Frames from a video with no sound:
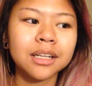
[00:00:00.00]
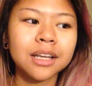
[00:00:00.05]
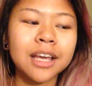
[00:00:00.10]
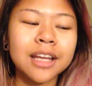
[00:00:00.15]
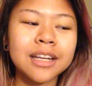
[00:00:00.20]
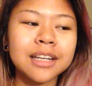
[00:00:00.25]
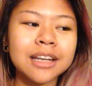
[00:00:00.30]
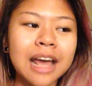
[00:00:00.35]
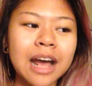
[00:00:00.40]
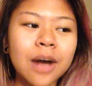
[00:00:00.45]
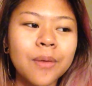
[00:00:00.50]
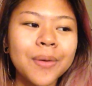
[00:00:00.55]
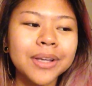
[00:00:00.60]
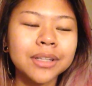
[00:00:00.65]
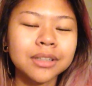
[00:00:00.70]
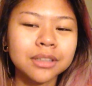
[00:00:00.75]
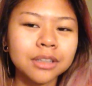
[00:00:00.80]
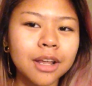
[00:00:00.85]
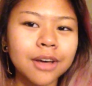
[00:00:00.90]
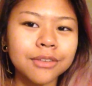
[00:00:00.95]
And now I
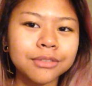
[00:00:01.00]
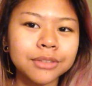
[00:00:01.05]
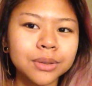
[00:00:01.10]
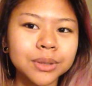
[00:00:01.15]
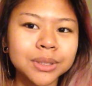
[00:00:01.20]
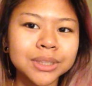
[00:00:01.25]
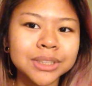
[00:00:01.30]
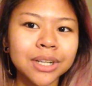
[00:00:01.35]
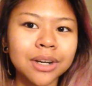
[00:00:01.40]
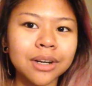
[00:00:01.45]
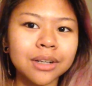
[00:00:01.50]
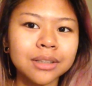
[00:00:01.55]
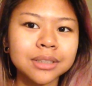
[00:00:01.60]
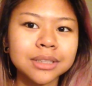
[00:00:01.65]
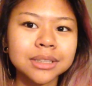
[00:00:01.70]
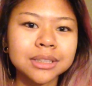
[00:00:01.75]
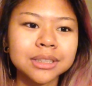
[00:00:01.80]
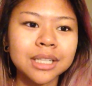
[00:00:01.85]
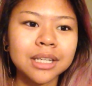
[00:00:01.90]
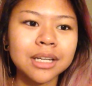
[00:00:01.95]
love those
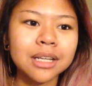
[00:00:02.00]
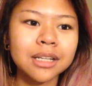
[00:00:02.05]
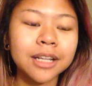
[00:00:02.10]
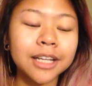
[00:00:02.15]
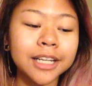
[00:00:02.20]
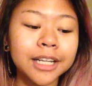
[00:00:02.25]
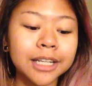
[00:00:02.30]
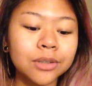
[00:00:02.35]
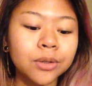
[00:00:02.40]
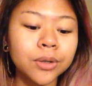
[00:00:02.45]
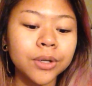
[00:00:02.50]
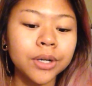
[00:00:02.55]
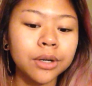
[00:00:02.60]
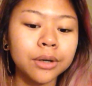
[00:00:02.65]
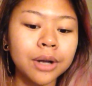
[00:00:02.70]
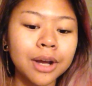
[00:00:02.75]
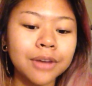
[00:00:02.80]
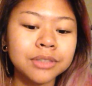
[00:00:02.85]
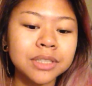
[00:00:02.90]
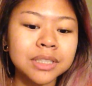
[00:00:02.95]
songs. Like, I
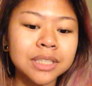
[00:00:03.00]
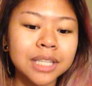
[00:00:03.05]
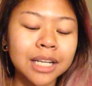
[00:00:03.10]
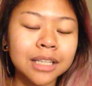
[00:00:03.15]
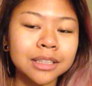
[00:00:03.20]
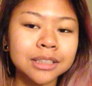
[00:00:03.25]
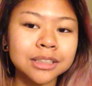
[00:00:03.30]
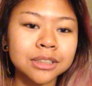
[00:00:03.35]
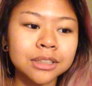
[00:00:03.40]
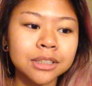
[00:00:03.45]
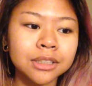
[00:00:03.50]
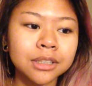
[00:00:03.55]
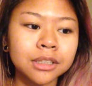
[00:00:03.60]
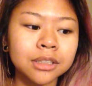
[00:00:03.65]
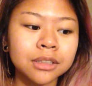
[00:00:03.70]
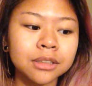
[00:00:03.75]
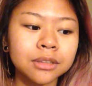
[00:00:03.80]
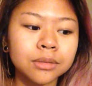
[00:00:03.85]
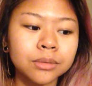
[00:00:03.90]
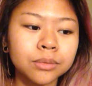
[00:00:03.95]
choreographed a dance
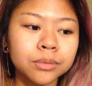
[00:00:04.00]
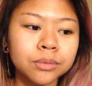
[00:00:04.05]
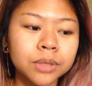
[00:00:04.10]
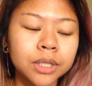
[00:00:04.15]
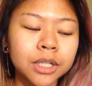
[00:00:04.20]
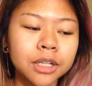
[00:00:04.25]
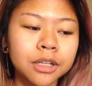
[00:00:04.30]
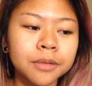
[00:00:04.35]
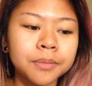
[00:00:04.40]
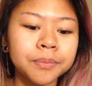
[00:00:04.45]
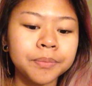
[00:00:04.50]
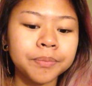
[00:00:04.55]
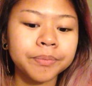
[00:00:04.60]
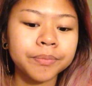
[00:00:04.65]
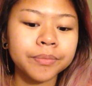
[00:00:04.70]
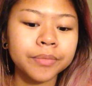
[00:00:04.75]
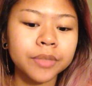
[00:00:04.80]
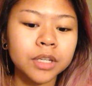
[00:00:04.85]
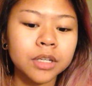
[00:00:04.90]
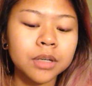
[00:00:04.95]
to um,
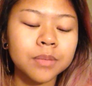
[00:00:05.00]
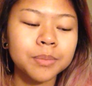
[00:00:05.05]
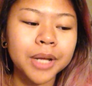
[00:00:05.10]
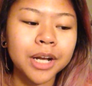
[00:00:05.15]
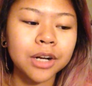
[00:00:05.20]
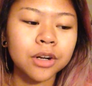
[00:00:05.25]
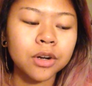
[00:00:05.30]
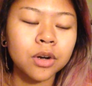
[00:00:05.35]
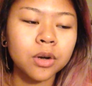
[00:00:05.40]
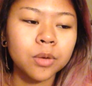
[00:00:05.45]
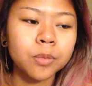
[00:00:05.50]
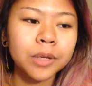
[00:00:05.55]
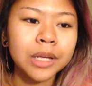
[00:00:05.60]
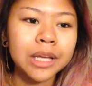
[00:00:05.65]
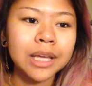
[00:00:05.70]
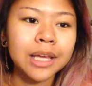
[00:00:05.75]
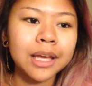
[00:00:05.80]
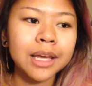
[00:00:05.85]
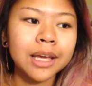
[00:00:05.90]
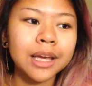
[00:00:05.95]
Come Back Home,
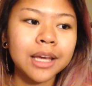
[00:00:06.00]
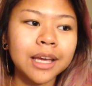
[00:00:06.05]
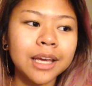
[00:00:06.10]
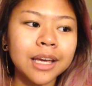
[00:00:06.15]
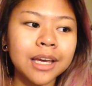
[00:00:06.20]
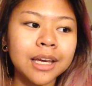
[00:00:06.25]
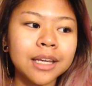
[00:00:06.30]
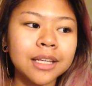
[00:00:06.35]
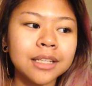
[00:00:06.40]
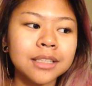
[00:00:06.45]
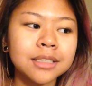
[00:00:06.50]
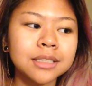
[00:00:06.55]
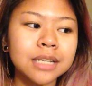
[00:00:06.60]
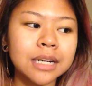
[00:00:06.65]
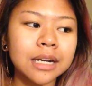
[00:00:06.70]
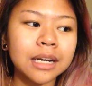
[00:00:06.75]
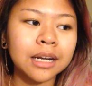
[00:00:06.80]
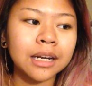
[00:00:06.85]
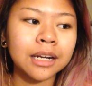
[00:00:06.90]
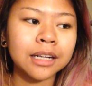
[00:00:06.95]
and
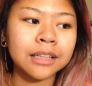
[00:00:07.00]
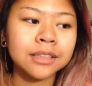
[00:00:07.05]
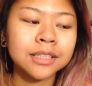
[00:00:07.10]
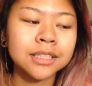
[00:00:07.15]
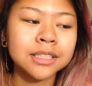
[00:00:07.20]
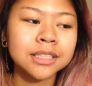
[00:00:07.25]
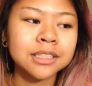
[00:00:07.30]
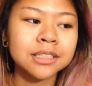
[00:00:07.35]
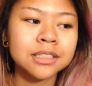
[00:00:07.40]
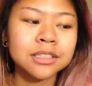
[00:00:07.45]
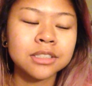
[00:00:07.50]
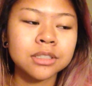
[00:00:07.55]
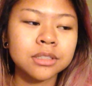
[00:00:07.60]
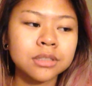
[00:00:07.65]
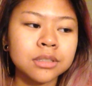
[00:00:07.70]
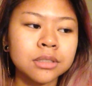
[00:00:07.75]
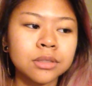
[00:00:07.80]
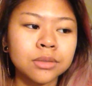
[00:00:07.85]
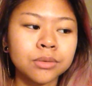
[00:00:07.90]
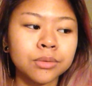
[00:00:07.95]
I listened
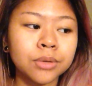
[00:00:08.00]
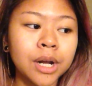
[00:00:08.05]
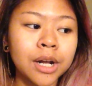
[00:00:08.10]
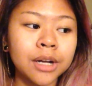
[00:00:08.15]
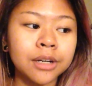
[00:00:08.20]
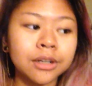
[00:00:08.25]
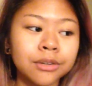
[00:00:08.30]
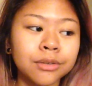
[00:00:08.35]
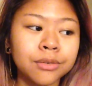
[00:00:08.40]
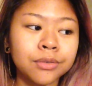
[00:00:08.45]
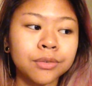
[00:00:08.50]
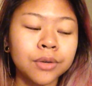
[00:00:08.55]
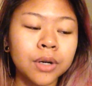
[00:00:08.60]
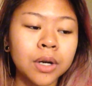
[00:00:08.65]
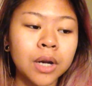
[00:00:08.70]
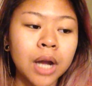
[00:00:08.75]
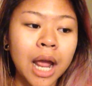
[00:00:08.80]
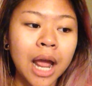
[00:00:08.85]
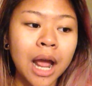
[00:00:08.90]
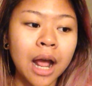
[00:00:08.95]
to Run
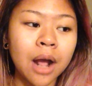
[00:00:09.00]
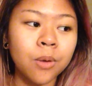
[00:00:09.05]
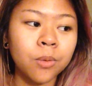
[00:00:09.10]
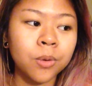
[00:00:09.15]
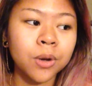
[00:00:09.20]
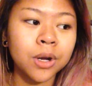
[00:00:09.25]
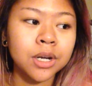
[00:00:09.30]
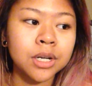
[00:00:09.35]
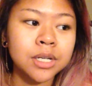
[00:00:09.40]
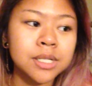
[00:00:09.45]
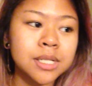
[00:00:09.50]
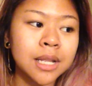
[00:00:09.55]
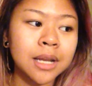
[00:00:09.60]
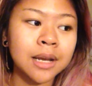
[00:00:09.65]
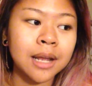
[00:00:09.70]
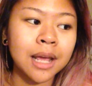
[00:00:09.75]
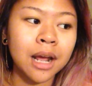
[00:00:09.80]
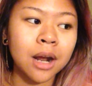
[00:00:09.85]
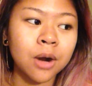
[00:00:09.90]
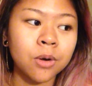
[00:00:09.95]
for hours
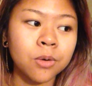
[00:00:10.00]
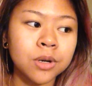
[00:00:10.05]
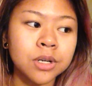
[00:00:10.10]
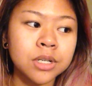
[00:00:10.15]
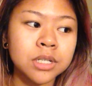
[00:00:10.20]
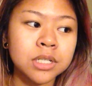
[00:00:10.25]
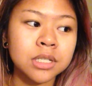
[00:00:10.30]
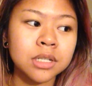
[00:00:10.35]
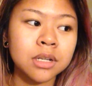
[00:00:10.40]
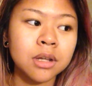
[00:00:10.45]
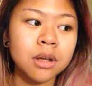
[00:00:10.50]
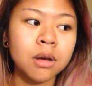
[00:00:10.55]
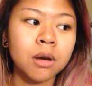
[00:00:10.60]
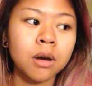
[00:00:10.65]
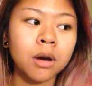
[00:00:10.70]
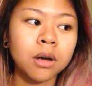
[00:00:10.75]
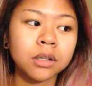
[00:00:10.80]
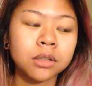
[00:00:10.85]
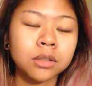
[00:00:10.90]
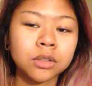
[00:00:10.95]
and hours
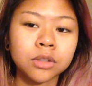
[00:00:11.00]
on a